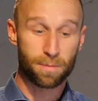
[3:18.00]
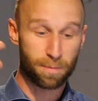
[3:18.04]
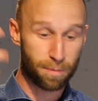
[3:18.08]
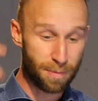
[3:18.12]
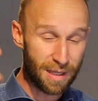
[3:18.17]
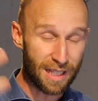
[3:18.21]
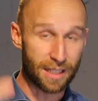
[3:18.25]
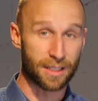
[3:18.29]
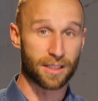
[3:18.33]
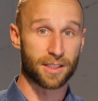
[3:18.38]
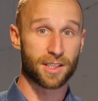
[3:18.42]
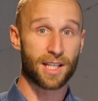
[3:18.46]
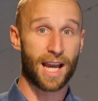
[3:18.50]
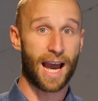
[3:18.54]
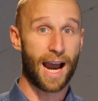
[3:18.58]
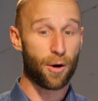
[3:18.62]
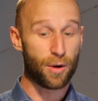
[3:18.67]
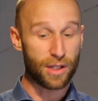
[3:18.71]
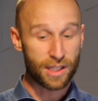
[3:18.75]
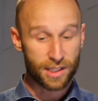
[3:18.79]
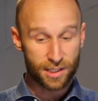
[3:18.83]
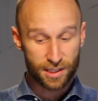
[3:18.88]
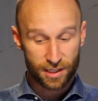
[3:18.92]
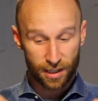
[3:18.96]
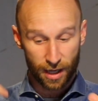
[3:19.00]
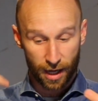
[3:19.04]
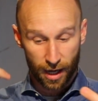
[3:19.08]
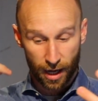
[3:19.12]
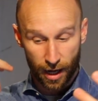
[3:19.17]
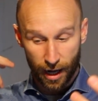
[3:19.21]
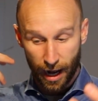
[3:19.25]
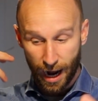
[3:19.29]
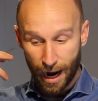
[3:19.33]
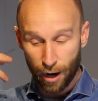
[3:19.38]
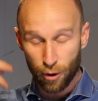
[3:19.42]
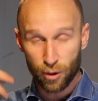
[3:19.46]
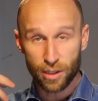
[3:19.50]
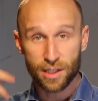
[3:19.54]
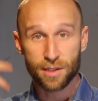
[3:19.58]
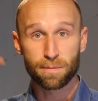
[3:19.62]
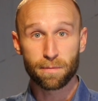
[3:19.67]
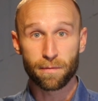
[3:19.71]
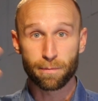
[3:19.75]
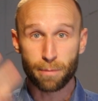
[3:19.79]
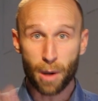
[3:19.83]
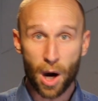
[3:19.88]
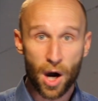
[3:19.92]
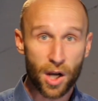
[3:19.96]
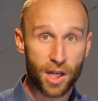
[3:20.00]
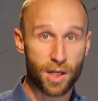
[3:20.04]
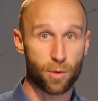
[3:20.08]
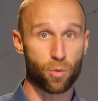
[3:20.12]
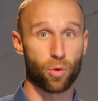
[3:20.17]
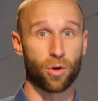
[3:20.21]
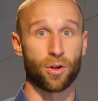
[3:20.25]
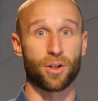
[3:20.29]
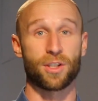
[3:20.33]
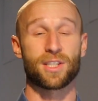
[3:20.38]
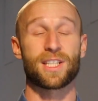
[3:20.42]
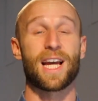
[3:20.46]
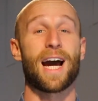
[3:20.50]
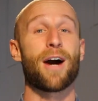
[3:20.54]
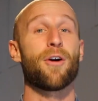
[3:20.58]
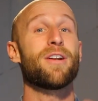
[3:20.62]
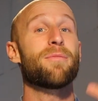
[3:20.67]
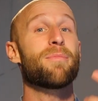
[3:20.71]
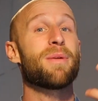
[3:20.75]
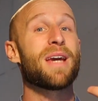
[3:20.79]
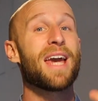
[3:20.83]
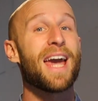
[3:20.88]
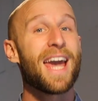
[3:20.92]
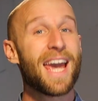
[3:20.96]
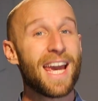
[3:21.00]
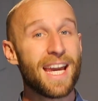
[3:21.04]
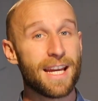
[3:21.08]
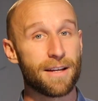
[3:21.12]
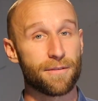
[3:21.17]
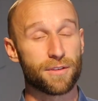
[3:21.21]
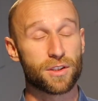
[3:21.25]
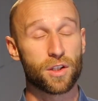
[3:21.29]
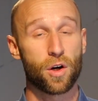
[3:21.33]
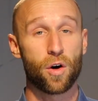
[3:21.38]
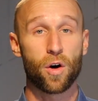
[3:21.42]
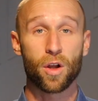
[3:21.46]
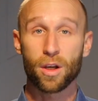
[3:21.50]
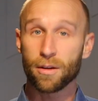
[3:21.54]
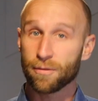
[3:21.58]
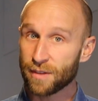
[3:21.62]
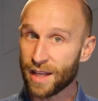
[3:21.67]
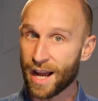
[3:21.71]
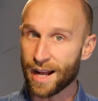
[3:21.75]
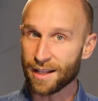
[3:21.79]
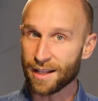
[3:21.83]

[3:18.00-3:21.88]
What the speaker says: built, how its body works, how it behaves, all of